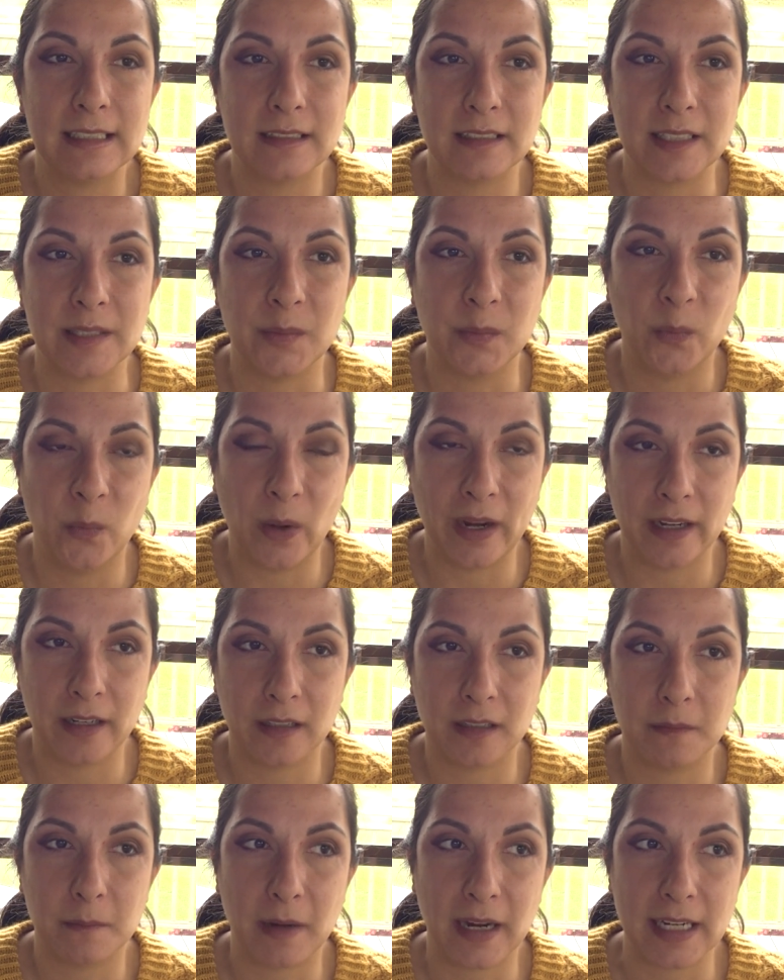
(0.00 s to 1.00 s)
To
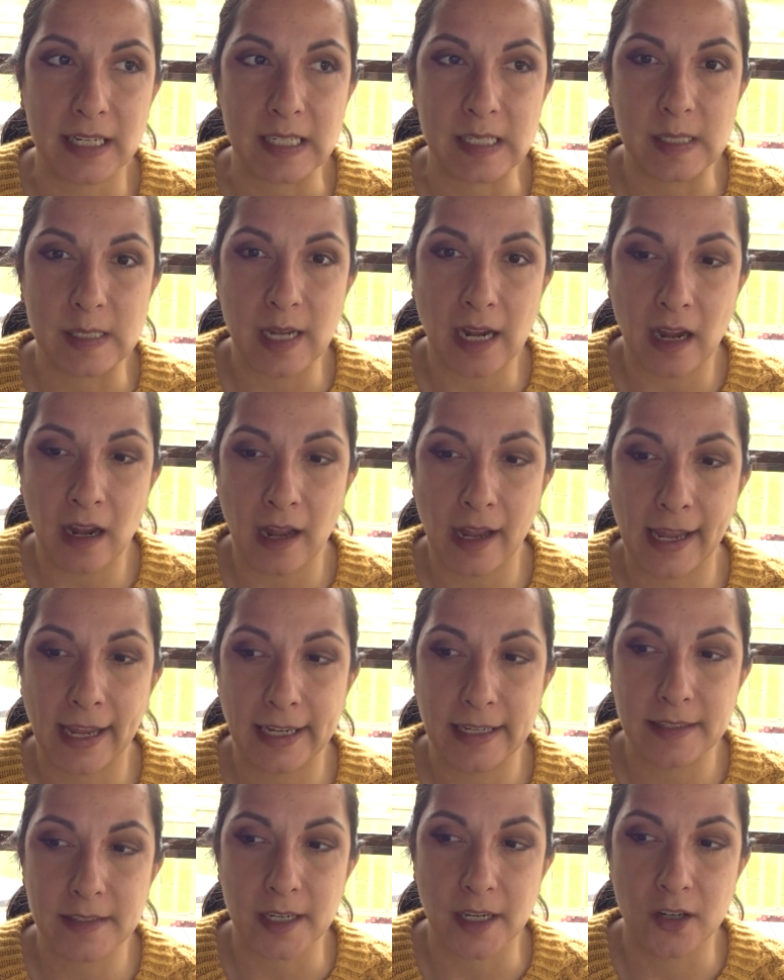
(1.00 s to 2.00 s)
wear my
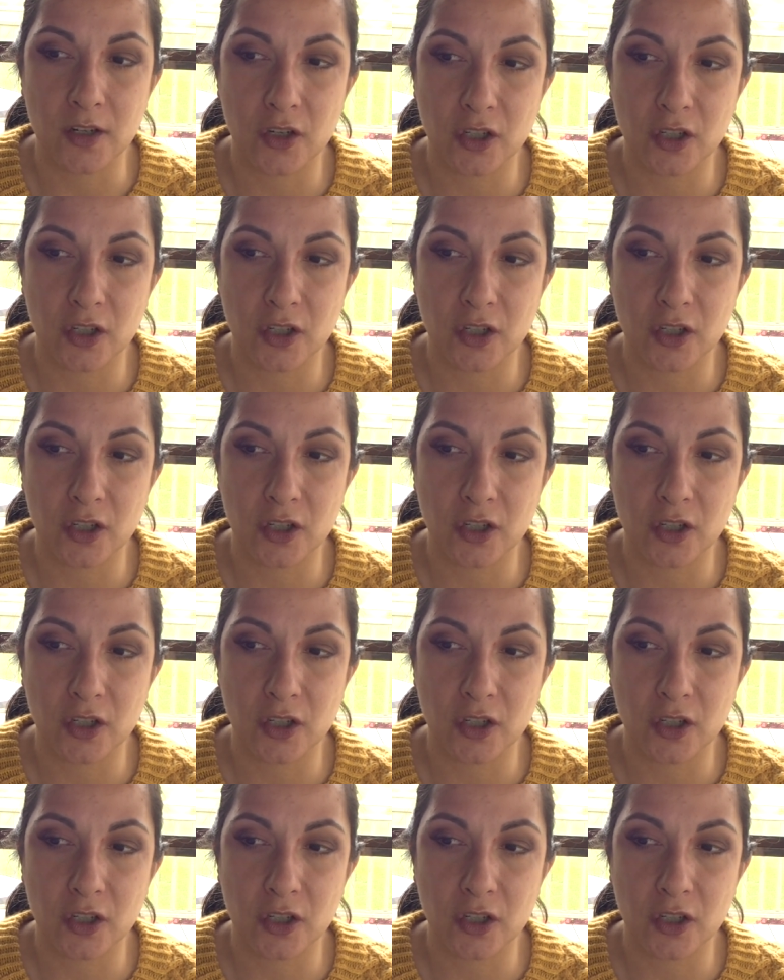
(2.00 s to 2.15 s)
size in